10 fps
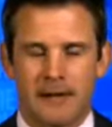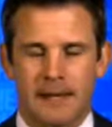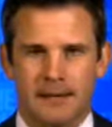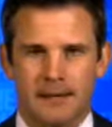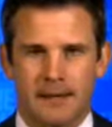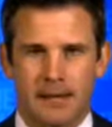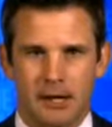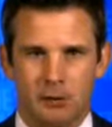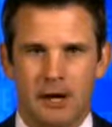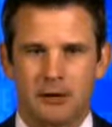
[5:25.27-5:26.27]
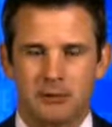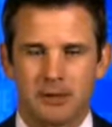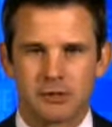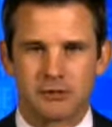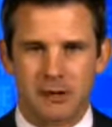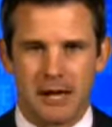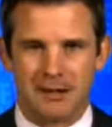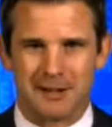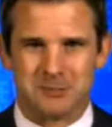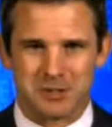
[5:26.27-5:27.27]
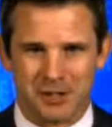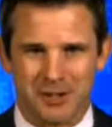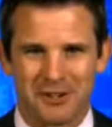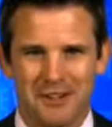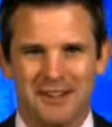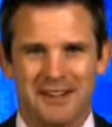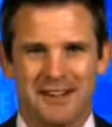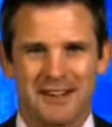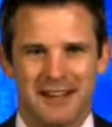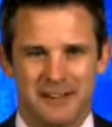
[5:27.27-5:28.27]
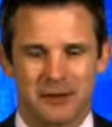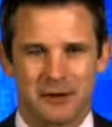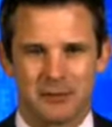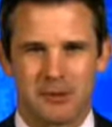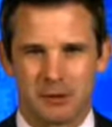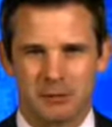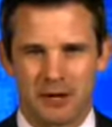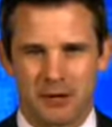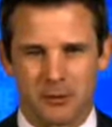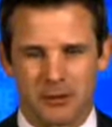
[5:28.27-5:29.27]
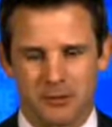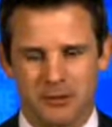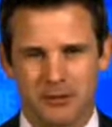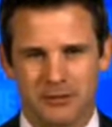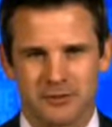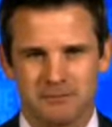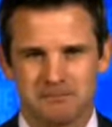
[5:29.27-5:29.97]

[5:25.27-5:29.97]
And while it'll be dramatic, I'm sure, I think ultimately we find our way through this.